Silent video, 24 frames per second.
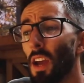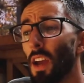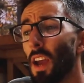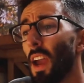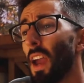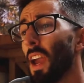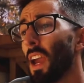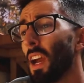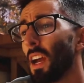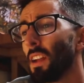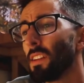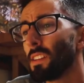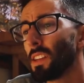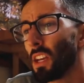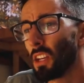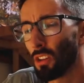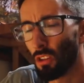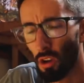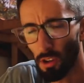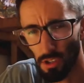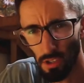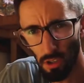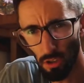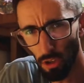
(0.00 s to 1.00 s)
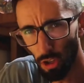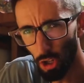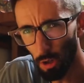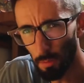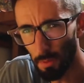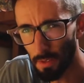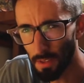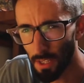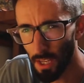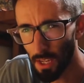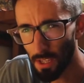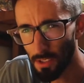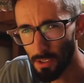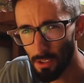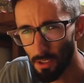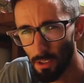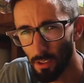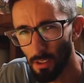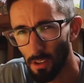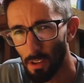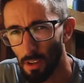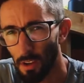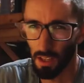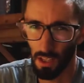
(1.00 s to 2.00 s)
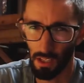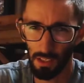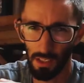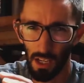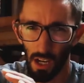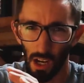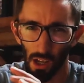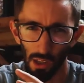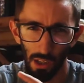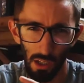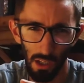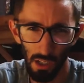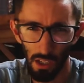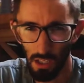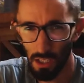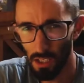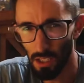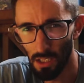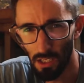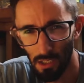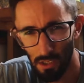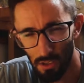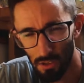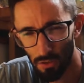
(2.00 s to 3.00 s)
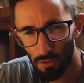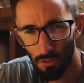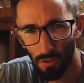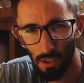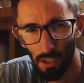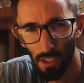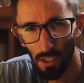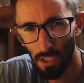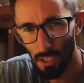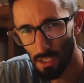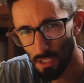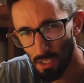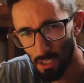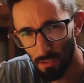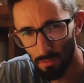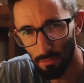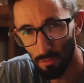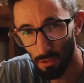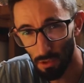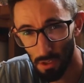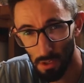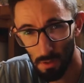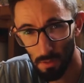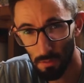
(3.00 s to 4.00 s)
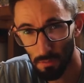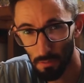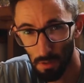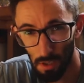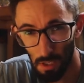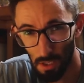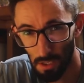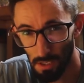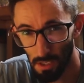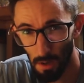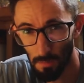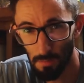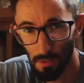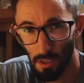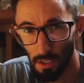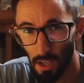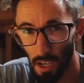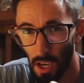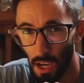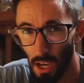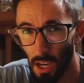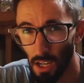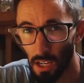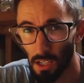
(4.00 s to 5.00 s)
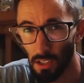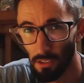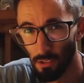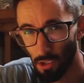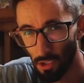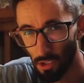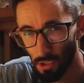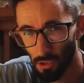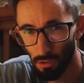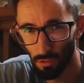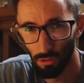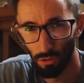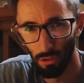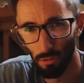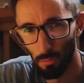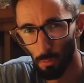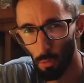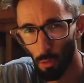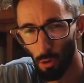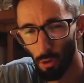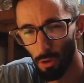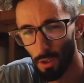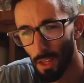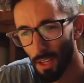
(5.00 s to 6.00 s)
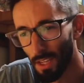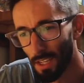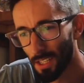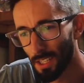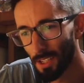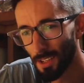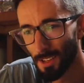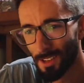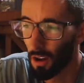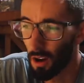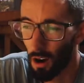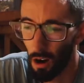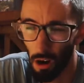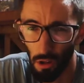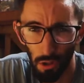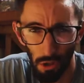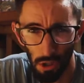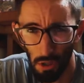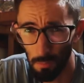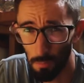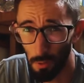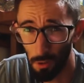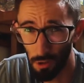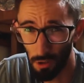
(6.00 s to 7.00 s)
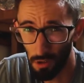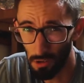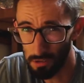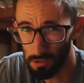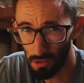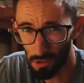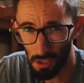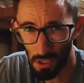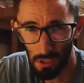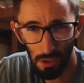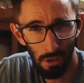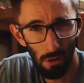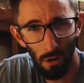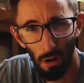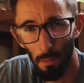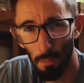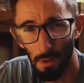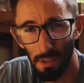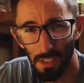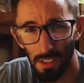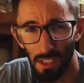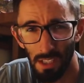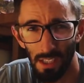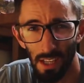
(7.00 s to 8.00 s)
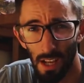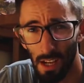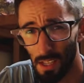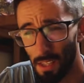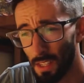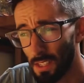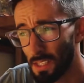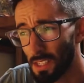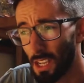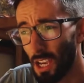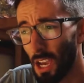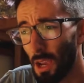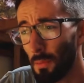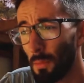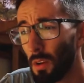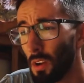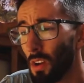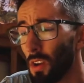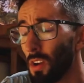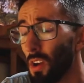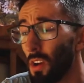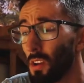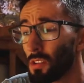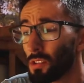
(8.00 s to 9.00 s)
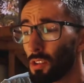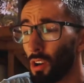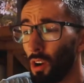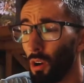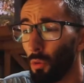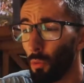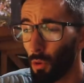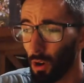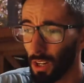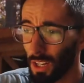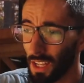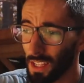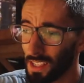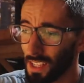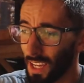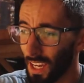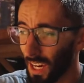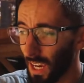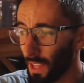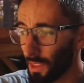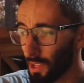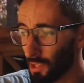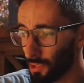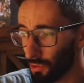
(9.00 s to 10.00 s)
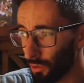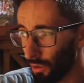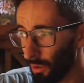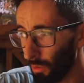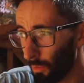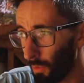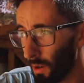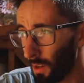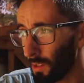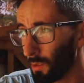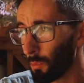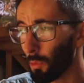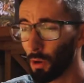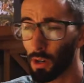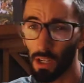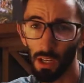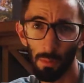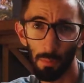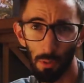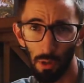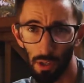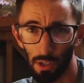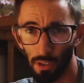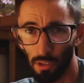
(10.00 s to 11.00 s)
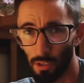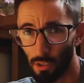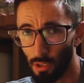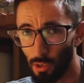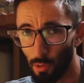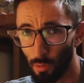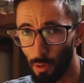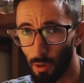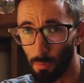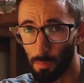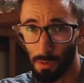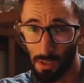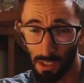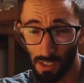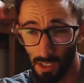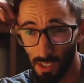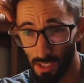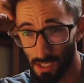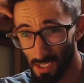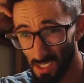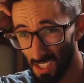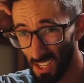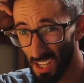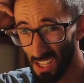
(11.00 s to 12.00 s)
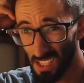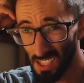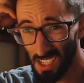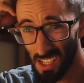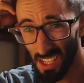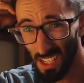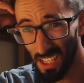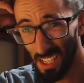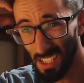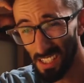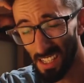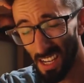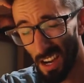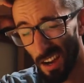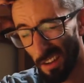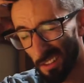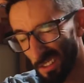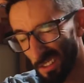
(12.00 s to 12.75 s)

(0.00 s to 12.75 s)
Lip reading: And it looks a little bit nicer, like the LED screen and stuff looks like it's up to date and just a little more like, all the components look like they're almost exactly the same. So we're gonna take out this old one, we're gonna put in the new one because it's getting down